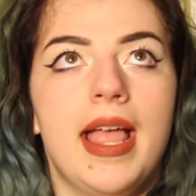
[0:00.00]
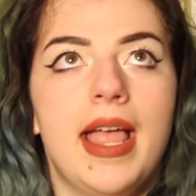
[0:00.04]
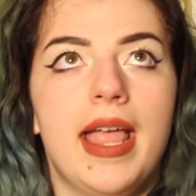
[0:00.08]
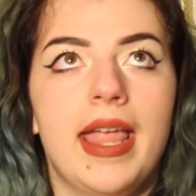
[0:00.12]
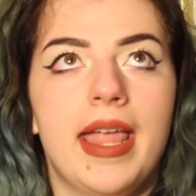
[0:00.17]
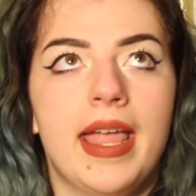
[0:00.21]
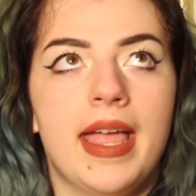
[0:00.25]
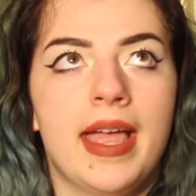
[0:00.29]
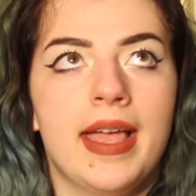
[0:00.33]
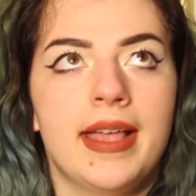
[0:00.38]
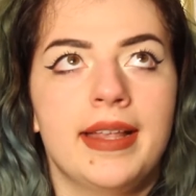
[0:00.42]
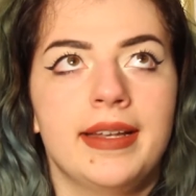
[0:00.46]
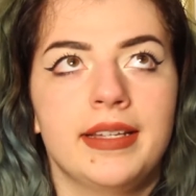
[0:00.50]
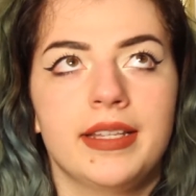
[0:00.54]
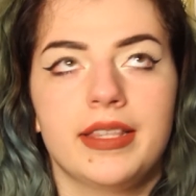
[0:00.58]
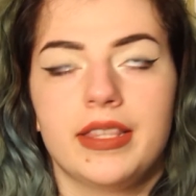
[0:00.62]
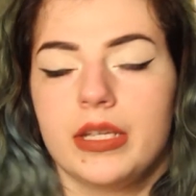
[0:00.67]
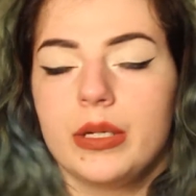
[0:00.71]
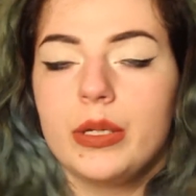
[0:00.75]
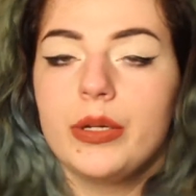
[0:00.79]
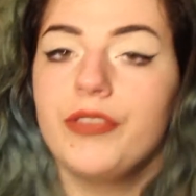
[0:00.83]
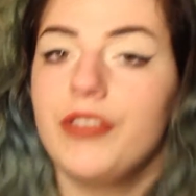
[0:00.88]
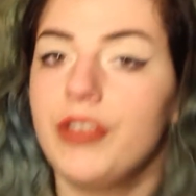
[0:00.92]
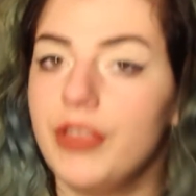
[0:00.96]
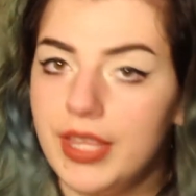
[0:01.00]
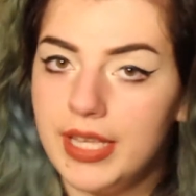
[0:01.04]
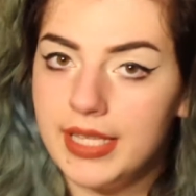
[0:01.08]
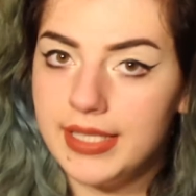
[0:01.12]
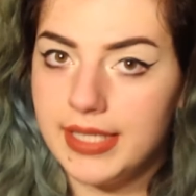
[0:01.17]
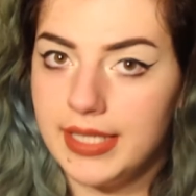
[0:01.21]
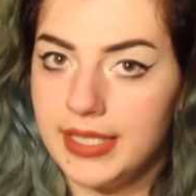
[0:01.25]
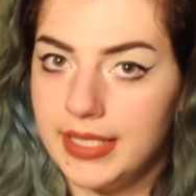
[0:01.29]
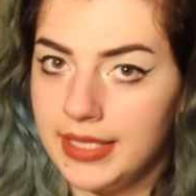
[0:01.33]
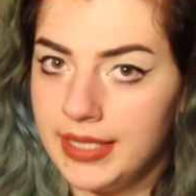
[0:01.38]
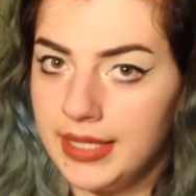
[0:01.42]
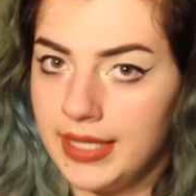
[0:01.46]
And there are a few things
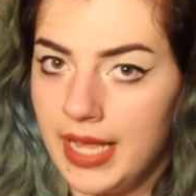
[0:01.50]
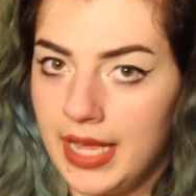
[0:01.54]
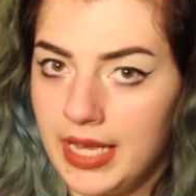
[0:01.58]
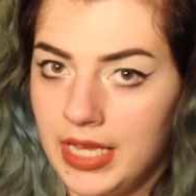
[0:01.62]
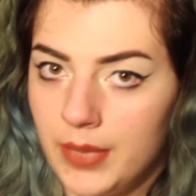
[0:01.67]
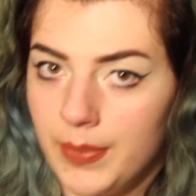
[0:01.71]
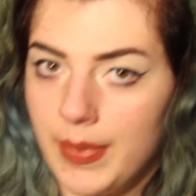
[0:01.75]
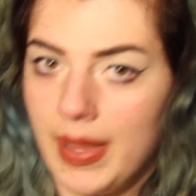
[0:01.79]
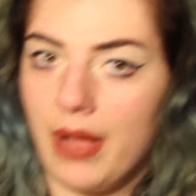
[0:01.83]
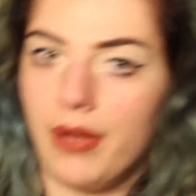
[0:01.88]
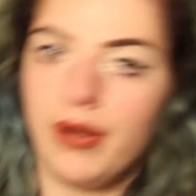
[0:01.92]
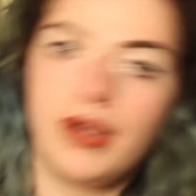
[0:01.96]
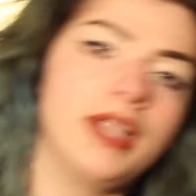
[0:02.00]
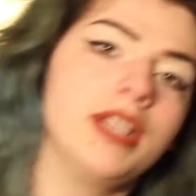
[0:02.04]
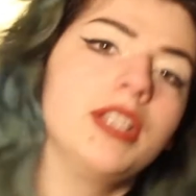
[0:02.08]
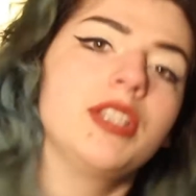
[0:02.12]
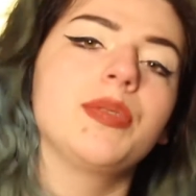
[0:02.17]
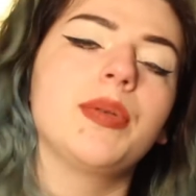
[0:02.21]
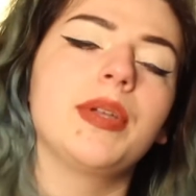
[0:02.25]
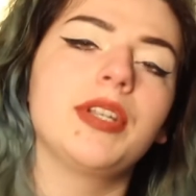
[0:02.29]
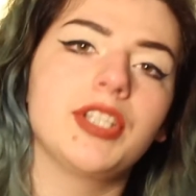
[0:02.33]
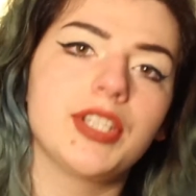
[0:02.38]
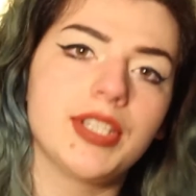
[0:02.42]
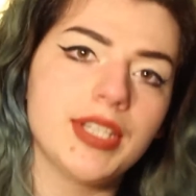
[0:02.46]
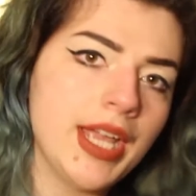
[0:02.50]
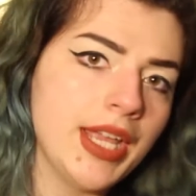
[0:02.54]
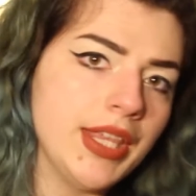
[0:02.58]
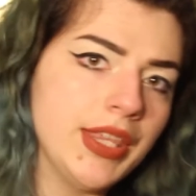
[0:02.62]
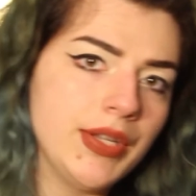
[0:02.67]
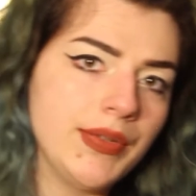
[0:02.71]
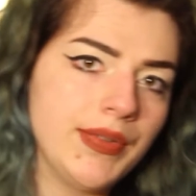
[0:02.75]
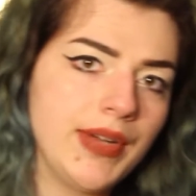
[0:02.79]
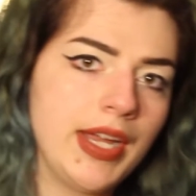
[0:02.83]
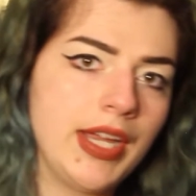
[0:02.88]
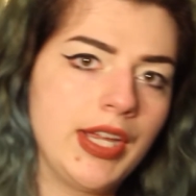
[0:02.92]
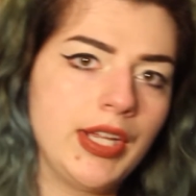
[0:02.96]
I didn't like about it, so I just had
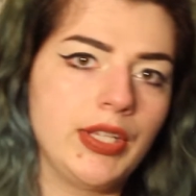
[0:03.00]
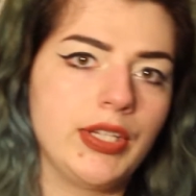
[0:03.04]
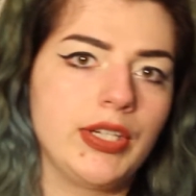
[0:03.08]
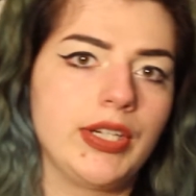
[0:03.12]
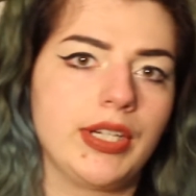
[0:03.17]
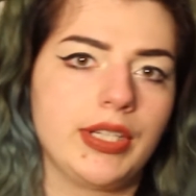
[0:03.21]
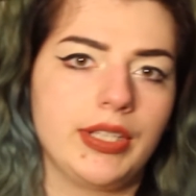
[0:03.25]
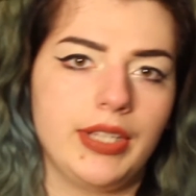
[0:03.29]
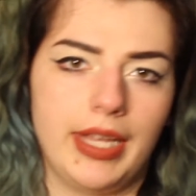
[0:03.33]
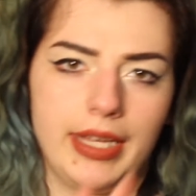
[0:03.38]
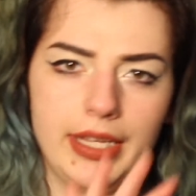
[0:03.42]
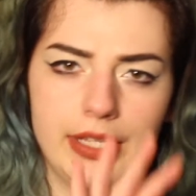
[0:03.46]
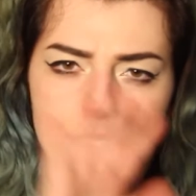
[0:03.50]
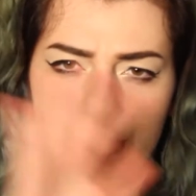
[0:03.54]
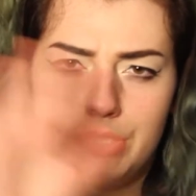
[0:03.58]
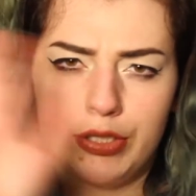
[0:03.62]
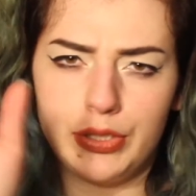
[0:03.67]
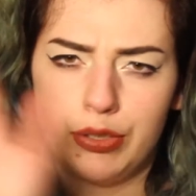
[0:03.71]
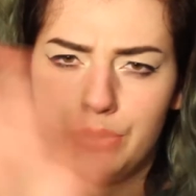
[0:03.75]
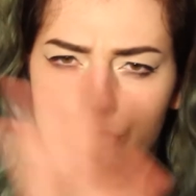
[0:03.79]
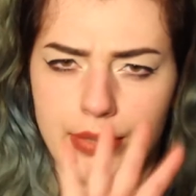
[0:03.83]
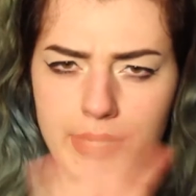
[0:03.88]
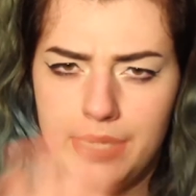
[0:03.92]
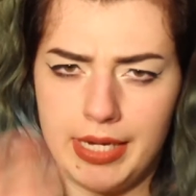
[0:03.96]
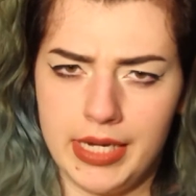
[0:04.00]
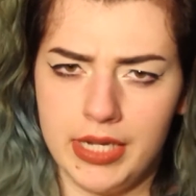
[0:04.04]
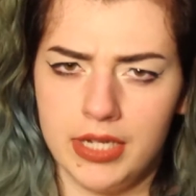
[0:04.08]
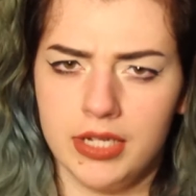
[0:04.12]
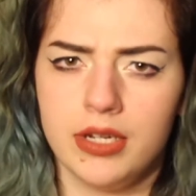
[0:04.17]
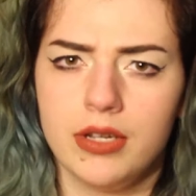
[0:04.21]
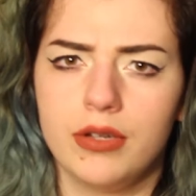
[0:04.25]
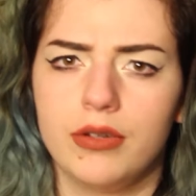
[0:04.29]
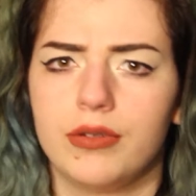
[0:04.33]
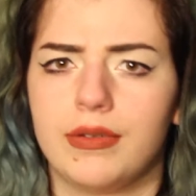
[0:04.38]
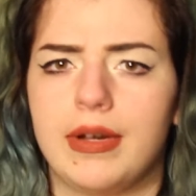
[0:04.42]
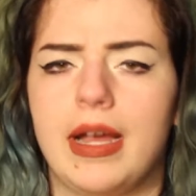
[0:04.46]
the regular
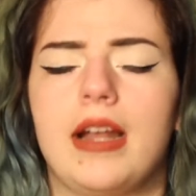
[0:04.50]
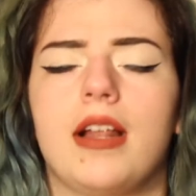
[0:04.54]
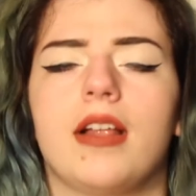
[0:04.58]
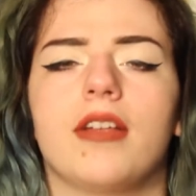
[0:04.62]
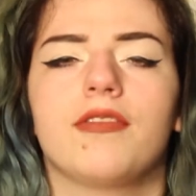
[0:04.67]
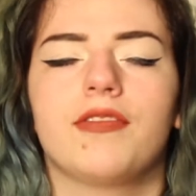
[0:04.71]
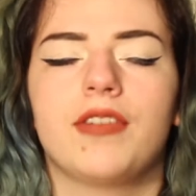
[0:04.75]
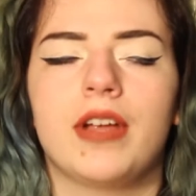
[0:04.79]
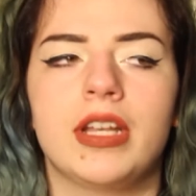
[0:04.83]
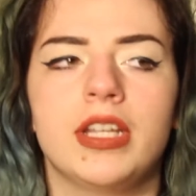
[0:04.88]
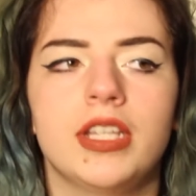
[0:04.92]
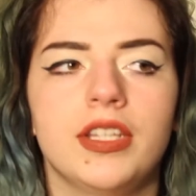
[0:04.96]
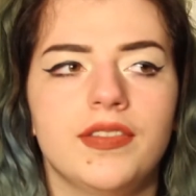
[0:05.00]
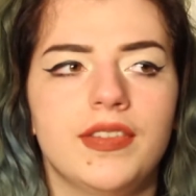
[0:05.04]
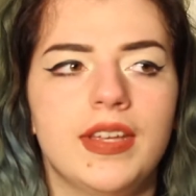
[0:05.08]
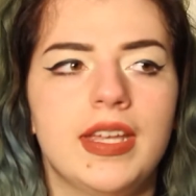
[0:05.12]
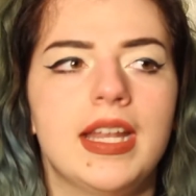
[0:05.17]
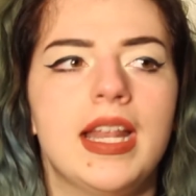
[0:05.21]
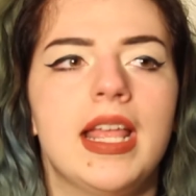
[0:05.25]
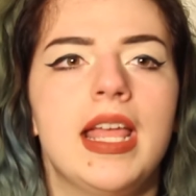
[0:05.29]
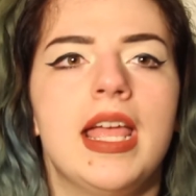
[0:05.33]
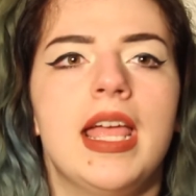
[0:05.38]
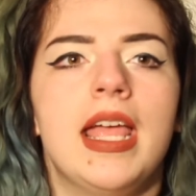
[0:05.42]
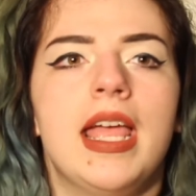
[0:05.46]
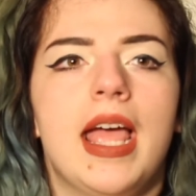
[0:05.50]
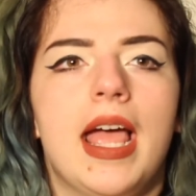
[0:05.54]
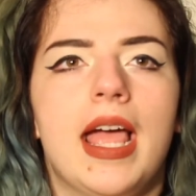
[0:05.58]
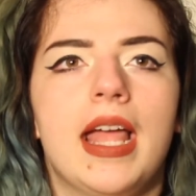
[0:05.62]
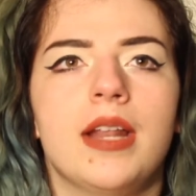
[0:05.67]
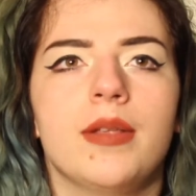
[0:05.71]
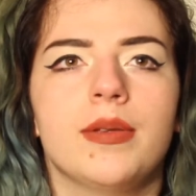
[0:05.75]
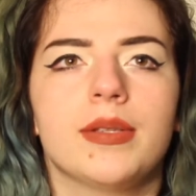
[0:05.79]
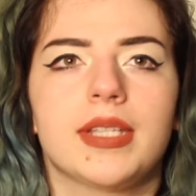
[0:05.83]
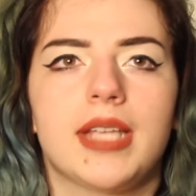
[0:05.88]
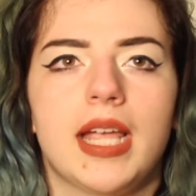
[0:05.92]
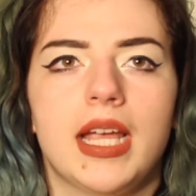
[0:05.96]
screen right on front of it,
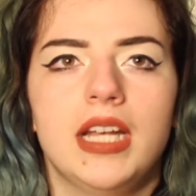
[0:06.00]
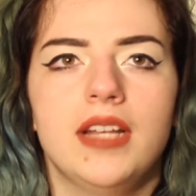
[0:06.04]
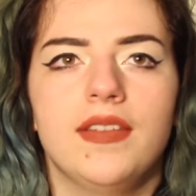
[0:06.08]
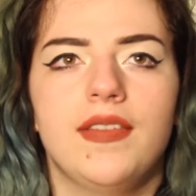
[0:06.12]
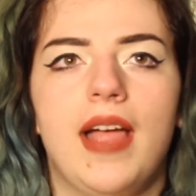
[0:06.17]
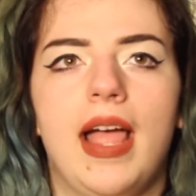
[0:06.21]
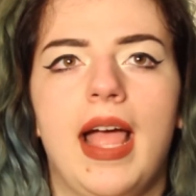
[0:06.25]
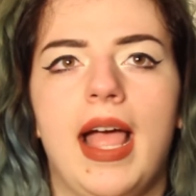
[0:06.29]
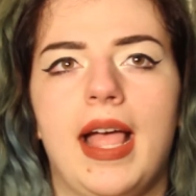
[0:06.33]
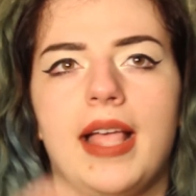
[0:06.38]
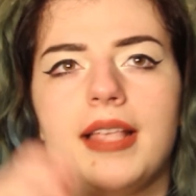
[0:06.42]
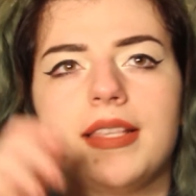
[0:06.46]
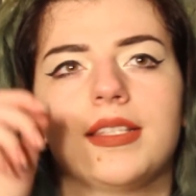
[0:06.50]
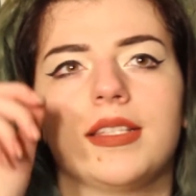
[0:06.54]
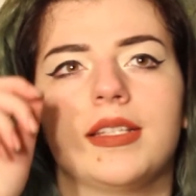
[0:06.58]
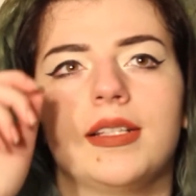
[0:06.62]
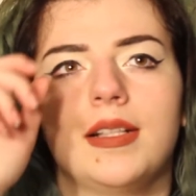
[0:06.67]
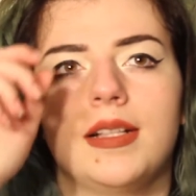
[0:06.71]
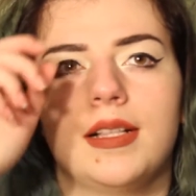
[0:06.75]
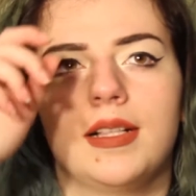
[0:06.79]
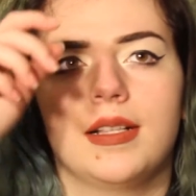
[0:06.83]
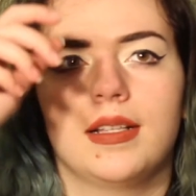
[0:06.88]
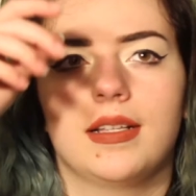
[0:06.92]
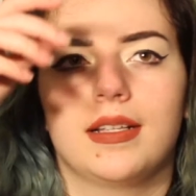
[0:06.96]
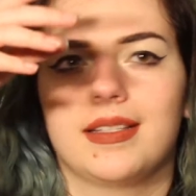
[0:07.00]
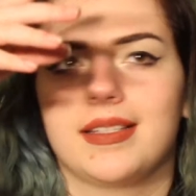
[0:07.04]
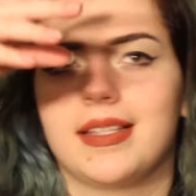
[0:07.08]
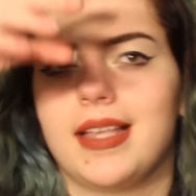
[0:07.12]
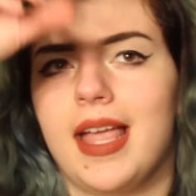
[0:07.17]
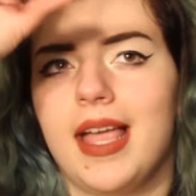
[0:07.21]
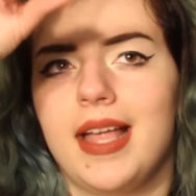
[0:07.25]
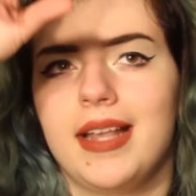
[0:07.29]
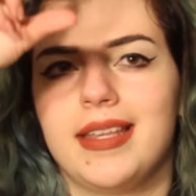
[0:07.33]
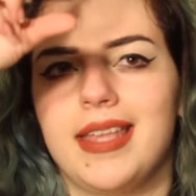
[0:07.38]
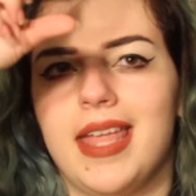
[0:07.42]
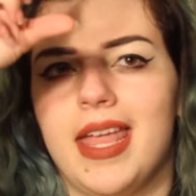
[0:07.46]
and it was kind of a hassle because I
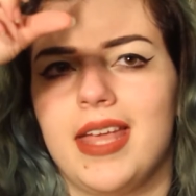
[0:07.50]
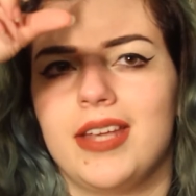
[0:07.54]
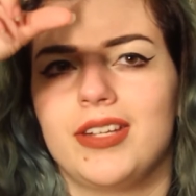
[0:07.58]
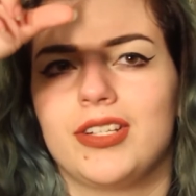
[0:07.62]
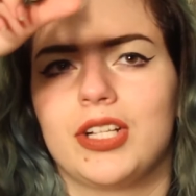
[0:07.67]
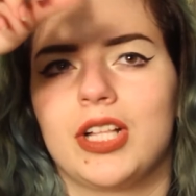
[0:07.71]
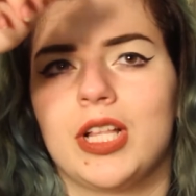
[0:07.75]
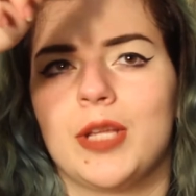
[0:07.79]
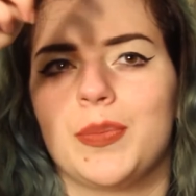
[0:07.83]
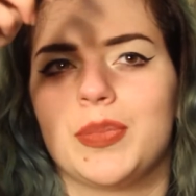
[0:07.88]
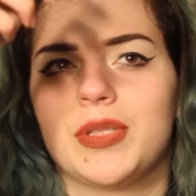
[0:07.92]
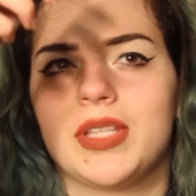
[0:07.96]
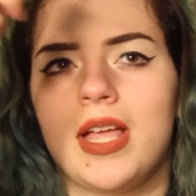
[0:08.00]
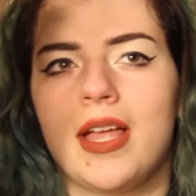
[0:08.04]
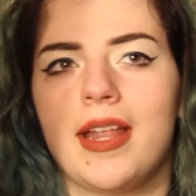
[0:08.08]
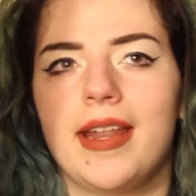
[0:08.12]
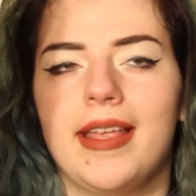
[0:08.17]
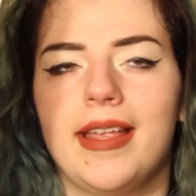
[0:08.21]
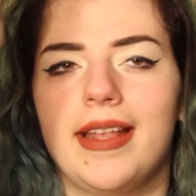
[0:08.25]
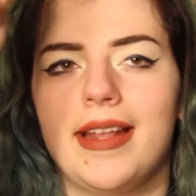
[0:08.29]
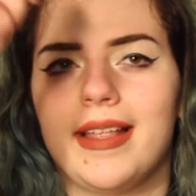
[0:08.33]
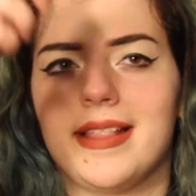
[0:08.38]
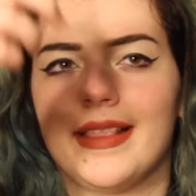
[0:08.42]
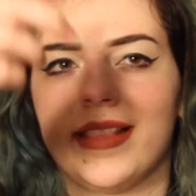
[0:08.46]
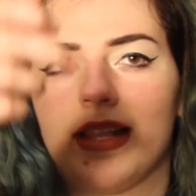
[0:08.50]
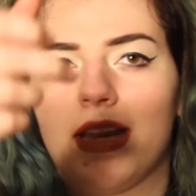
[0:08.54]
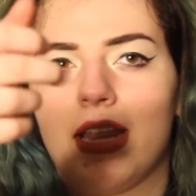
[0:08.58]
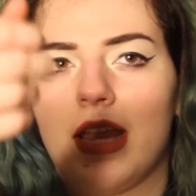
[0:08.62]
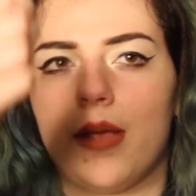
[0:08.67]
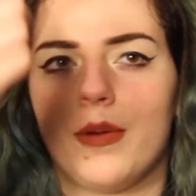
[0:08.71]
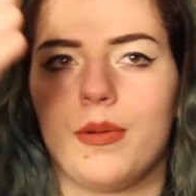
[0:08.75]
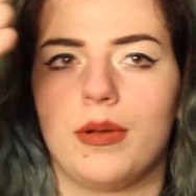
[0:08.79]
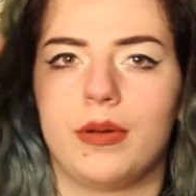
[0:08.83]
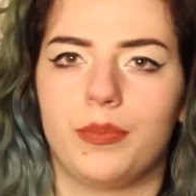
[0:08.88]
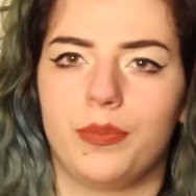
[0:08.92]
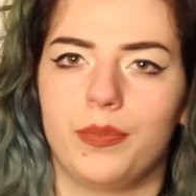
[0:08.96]
had cage clips on it and then
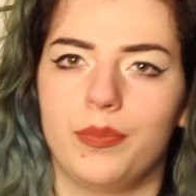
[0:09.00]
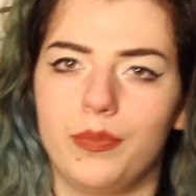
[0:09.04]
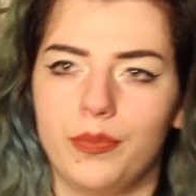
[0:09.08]
I would